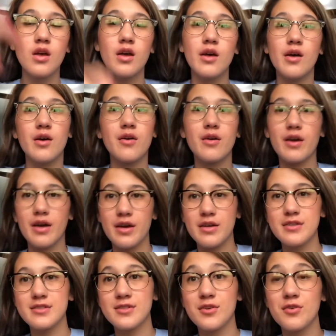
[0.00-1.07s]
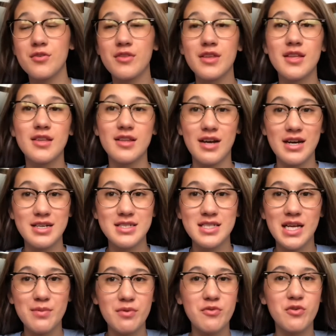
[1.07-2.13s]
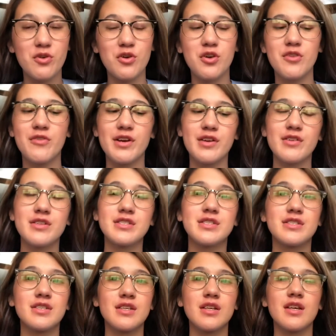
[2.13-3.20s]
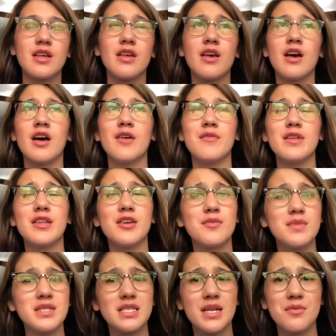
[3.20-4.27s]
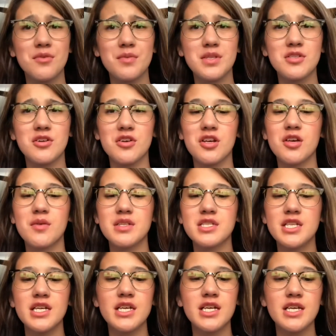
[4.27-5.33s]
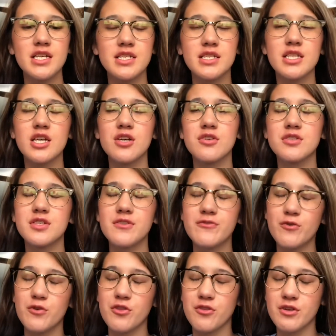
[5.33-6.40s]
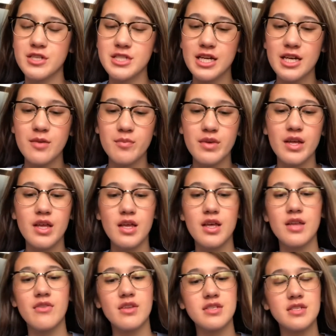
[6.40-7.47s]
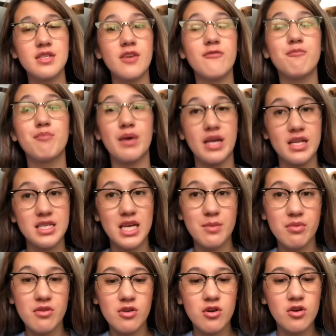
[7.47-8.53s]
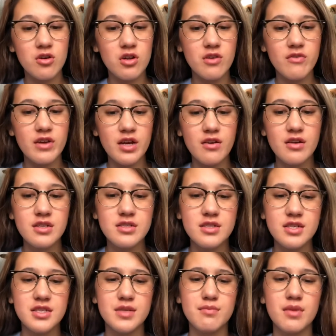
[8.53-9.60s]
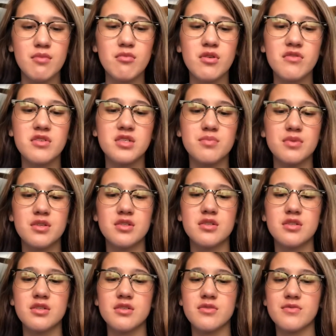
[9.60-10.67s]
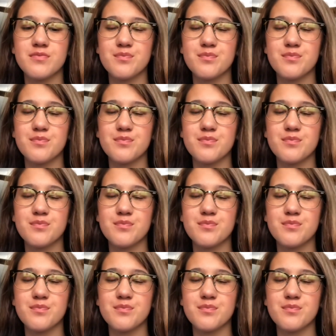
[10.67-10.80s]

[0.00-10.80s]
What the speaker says: Okay, so the last type of coronavirus in humans that I'm going to be talking about today is the OC43 type. This is a beta type of the coronavirus. It's a member of the species,